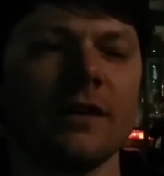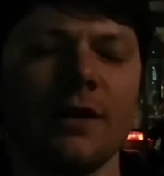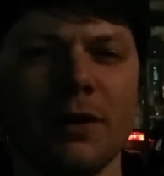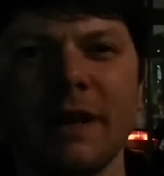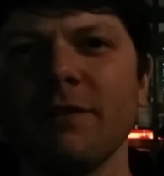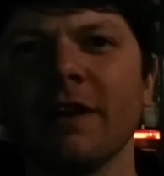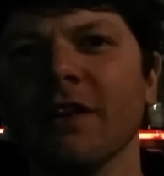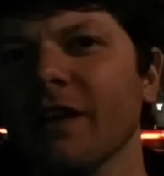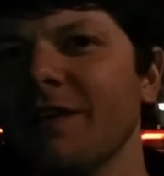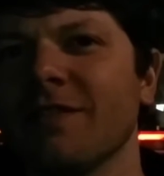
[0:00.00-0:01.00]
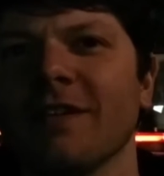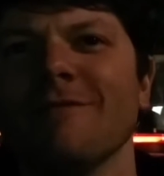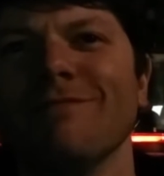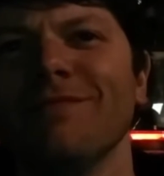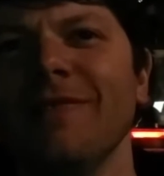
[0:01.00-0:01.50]
don't know. I'd give it at least
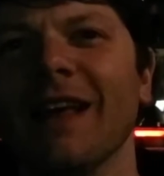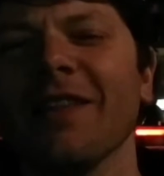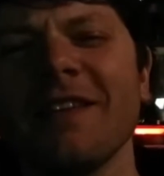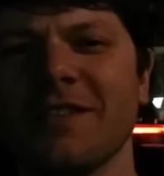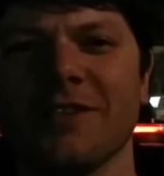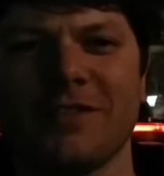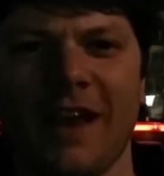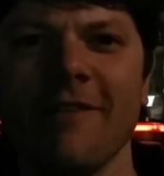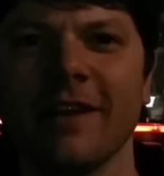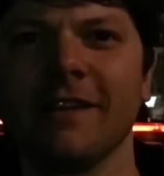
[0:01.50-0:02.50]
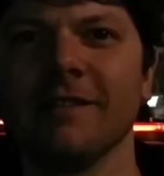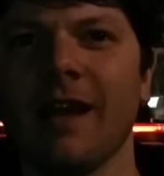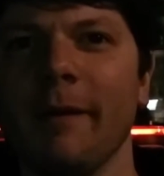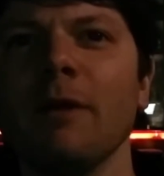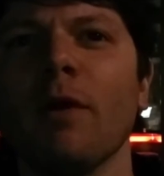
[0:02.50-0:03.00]
a 7.
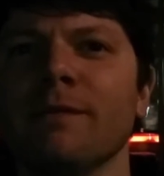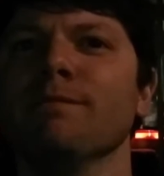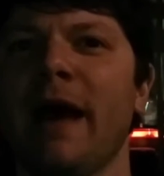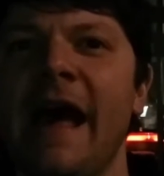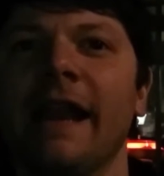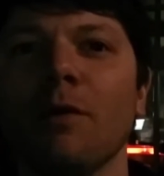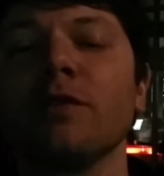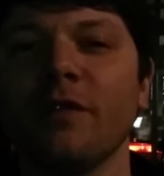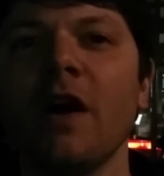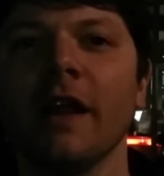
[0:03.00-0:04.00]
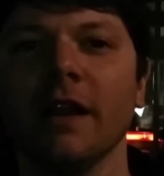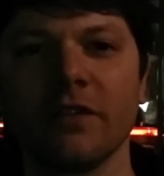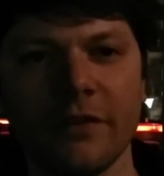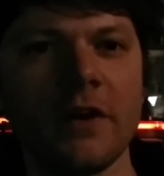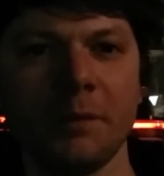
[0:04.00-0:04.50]
I mean, it wasn't bad. It was
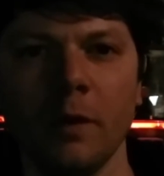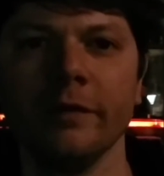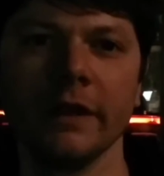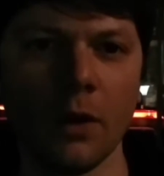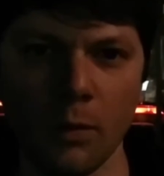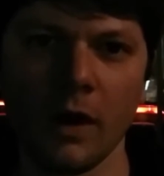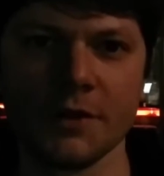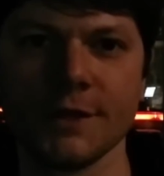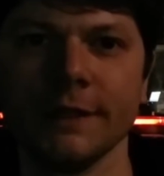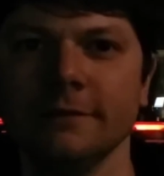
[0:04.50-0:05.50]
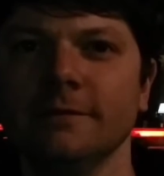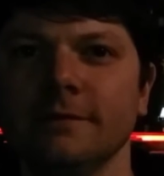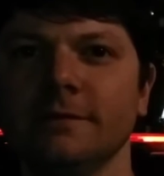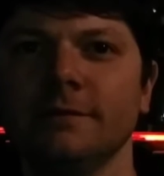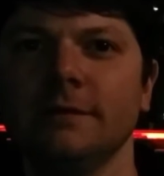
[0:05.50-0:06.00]
fun. It's a fun movie. Go watch it
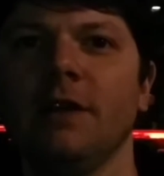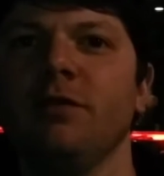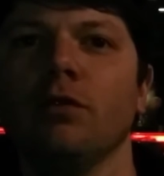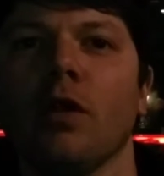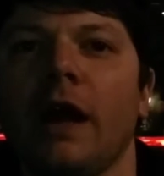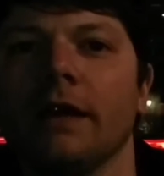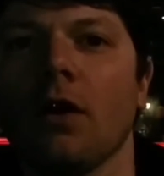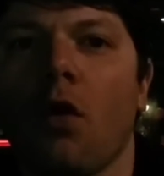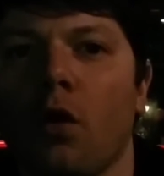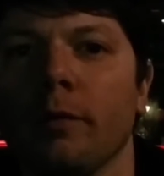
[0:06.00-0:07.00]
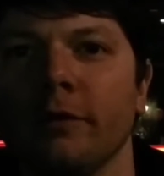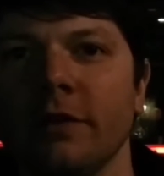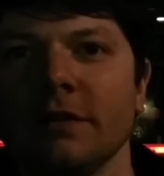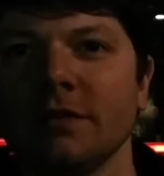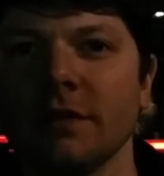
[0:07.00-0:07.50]
if you like horror
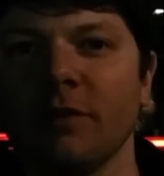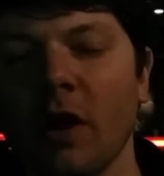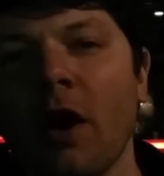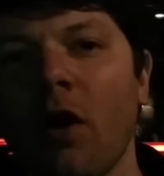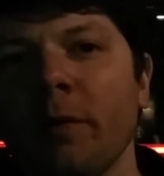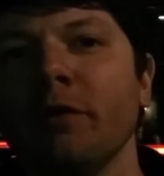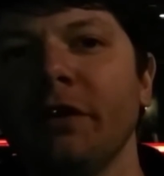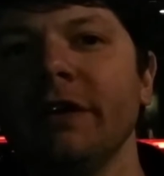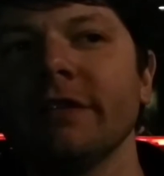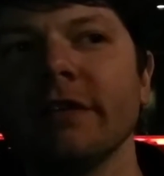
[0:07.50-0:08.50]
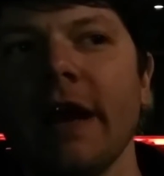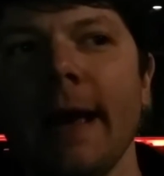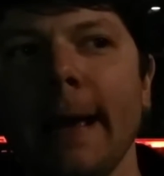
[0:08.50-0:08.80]
movies. If you like horror movies,